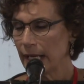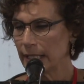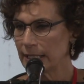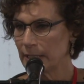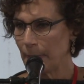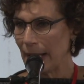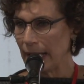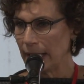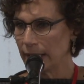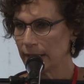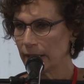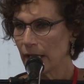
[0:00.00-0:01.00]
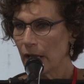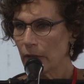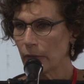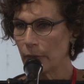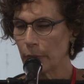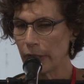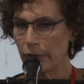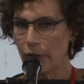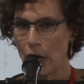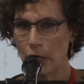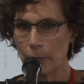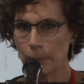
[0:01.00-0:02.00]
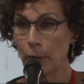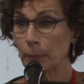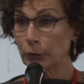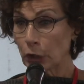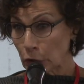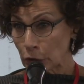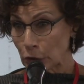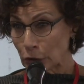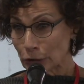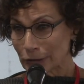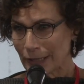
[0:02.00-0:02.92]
in Spain with our purple Urkel,